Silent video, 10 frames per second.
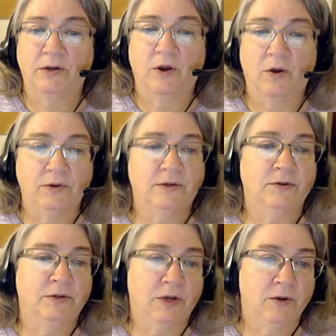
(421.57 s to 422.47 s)
also
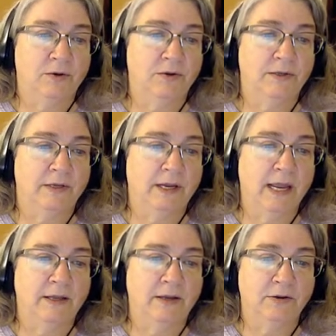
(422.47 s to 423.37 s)
shows,
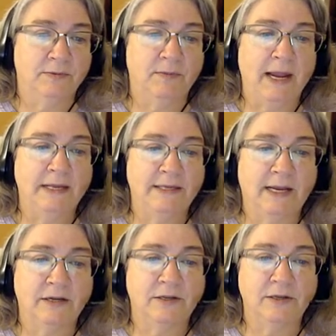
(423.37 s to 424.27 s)
again, your main
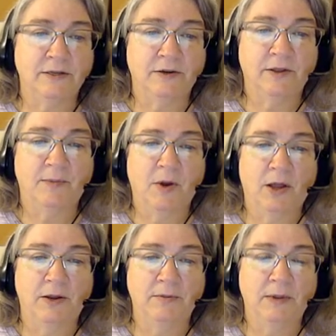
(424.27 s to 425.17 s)
sections are at the
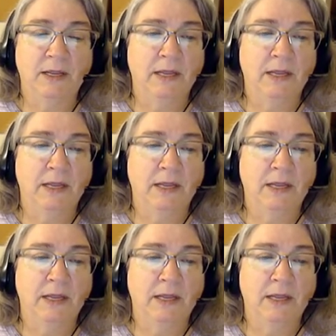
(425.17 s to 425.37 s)
bottom,